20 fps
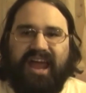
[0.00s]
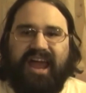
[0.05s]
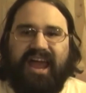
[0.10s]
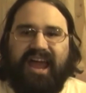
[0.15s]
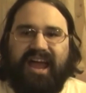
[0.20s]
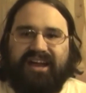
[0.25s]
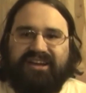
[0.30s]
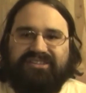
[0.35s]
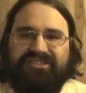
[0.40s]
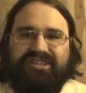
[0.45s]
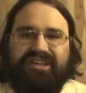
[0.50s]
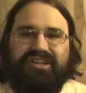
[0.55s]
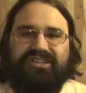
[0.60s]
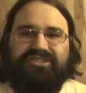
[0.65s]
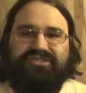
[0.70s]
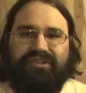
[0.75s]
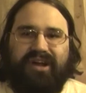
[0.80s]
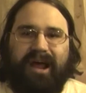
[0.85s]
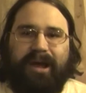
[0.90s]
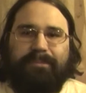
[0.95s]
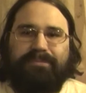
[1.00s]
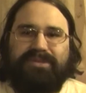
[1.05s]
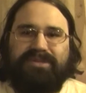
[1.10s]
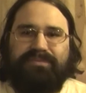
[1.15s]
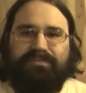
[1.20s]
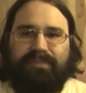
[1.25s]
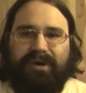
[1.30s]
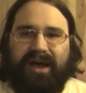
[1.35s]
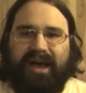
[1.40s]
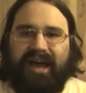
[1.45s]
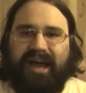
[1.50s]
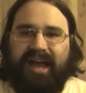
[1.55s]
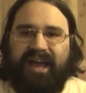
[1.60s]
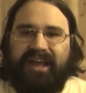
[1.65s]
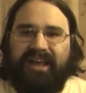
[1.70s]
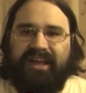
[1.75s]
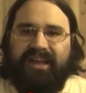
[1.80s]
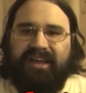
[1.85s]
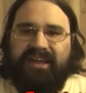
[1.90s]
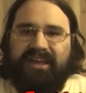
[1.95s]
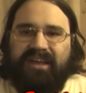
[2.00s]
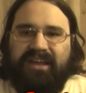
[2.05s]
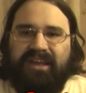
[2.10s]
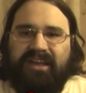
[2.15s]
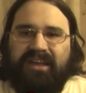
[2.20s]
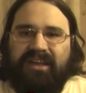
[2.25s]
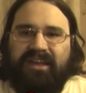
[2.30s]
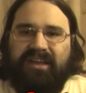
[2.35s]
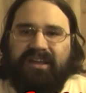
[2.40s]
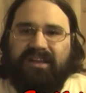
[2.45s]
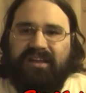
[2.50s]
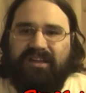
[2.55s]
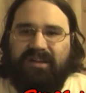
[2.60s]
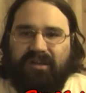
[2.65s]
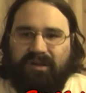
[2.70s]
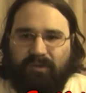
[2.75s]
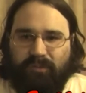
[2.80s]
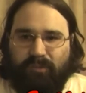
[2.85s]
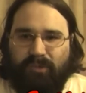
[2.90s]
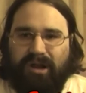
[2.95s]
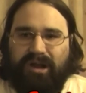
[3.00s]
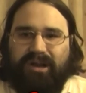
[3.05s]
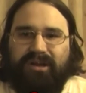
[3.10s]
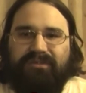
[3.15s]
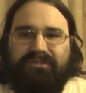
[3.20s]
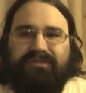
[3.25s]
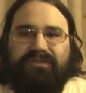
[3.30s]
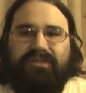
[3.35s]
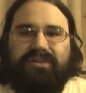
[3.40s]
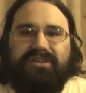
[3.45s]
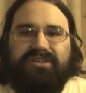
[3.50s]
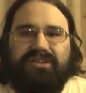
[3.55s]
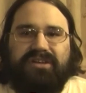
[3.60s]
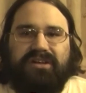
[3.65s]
actually drops by one of